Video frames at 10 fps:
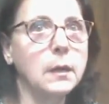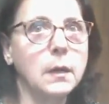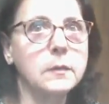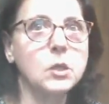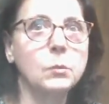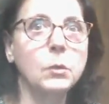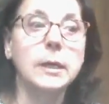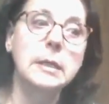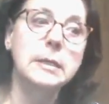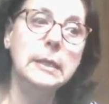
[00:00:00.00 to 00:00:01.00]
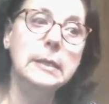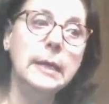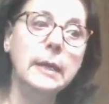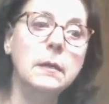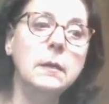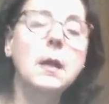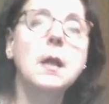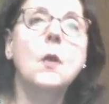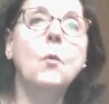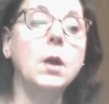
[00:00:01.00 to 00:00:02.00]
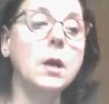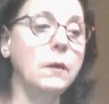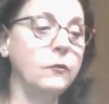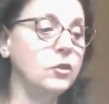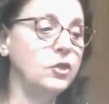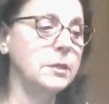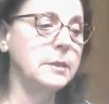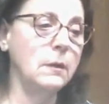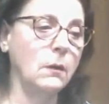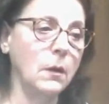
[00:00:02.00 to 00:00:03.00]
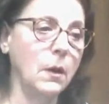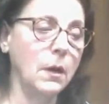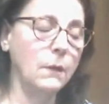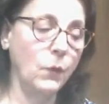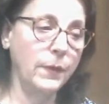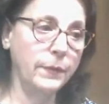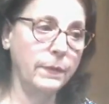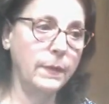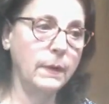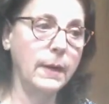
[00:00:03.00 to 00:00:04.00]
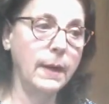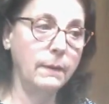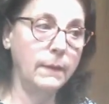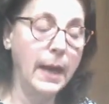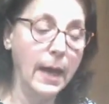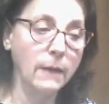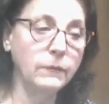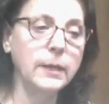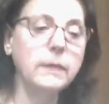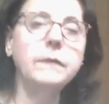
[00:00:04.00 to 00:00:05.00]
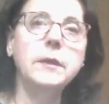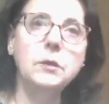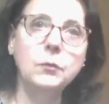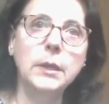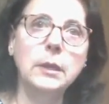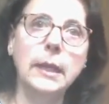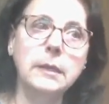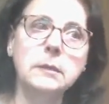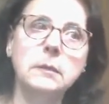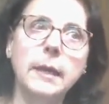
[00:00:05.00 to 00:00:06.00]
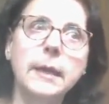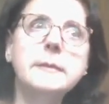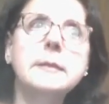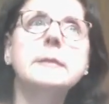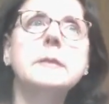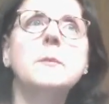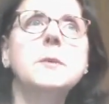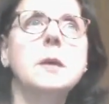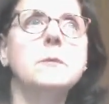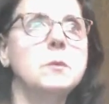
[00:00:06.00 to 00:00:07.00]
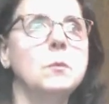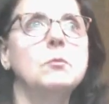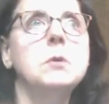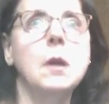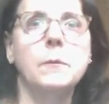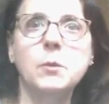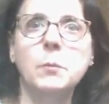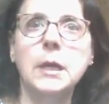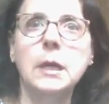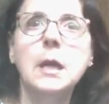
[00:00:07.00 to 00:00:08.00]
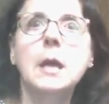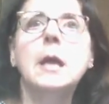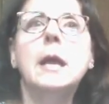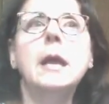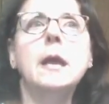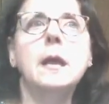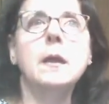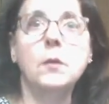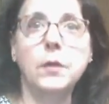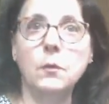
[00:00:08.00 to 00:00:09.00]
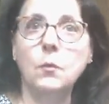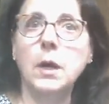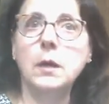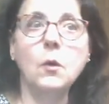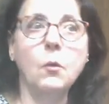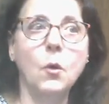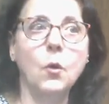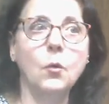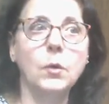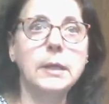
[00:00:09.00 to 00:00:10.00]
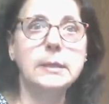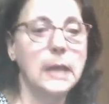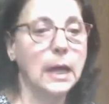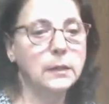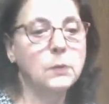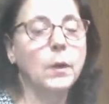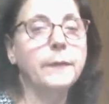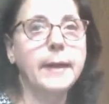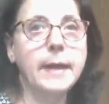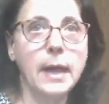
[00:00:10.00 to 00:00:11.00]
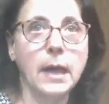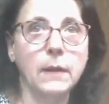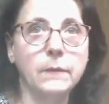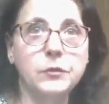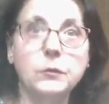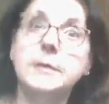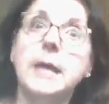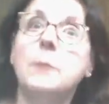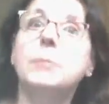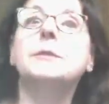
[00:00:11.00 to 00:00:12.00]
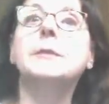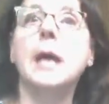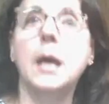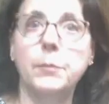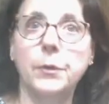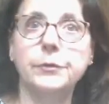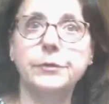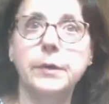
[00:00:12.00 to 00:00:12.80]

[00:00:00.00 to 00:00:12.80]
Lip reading: customer in detail, what coverages what they have. Like if they're doing like to likes, like sometimes someone will come to me and they'll want to quote exactly what they have, so it's apples to apples.